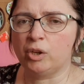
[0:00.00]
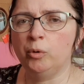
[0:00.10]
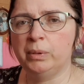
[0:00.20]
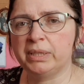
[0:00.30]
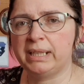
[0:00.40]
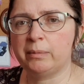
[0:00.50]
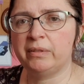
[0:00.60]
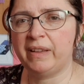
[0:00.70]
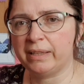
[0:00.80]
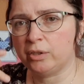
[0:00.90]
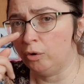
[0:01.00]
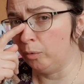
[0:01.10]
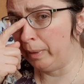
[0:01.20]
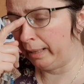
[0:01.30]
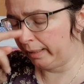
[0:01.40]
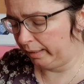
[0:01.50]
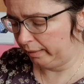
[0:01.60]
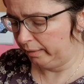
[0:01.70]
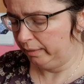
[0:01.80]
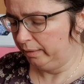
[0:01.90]
A couple of times I've had to go back
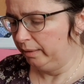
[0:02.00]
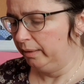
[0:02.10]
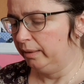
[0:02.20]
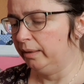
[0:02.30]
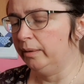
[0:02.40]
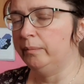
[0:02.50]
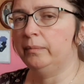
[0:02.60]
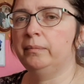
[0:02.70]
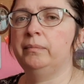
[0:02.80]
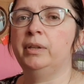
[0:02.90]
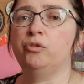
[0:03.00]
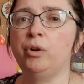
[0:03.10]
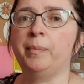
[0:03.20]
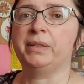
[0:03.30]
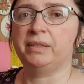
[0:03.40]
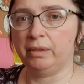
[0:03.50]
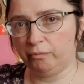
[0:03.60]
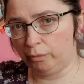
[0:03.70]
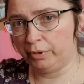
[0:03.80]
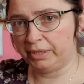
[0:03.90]
and
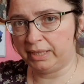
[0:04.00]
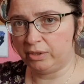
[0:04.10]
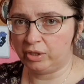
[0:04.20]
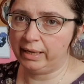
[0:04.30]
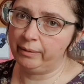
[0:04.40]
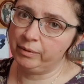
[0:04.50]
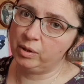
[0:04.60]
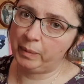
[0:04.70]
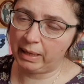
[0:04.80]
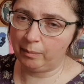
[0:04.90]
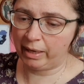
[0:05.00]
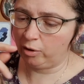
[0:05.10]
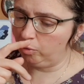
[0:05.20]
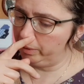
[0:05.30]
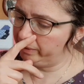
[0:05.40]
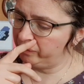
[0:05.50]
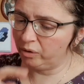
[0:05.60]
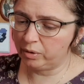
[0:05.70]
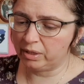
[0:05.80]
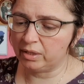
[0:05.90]
run a stitch down to pick it back up when I've
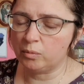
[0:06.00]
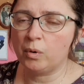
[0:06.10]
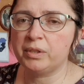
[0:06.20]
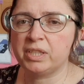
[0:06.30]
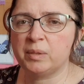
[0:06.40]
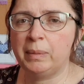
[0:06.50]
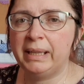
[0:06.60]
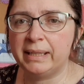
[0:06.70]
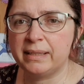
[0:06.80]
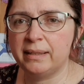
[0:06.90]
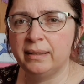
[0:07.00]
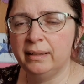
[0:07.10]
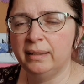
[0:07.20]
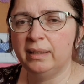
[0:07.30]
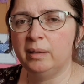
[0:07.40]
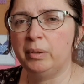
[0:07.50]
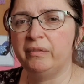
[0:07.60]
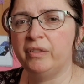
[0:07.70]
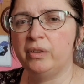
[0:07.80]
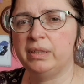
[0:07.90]
noticed there's one split a
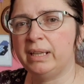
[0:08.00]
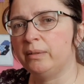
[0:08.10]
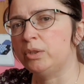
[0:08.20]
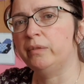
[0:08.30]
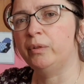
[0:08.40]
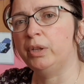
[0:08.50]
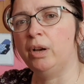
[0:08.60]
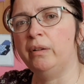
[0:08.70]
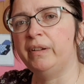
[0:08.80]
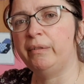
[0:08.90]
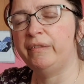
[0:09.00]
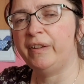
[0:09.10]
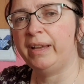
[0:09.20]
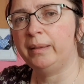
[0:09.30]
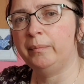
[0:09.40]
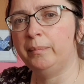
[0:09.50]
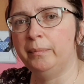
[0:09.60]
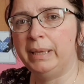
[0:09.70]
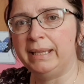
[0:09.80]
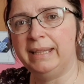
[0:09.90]
bit further down, so you've only got a very fine
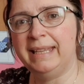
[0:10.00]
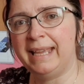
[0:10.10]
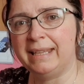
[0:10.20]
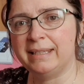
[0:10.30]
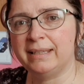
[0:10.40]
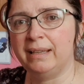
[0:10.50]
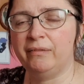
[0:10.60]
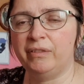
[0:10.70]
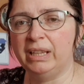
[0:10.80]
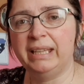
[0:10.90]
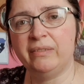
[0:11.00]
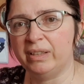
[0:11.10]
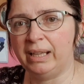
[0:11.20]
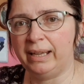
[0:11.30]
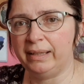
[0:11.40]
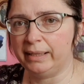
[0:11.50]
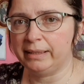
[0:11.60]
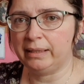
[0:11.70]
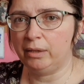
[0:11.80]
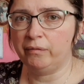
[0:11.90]
bit knit, and if you leave it like
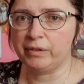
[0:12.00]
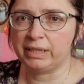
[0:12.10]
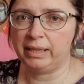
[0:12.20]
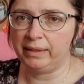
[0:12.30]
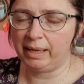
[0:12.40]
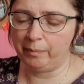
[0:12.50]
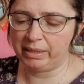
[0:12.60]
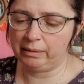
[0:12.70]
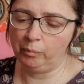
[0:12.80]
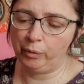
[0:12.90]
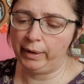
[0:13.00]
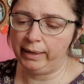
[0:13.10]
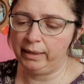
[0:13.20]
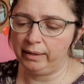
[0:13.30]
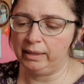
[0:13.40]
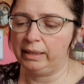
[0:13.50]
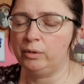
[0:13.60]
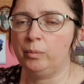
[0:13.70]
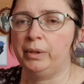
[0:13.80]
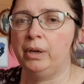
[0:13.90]
that, it'll obviously, that bit will break and you'll
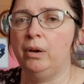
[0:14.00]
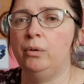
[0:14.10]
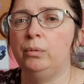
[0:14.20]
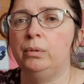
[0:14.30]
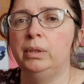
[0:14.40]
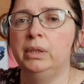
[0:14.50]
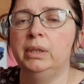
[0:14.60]
end up with a hole.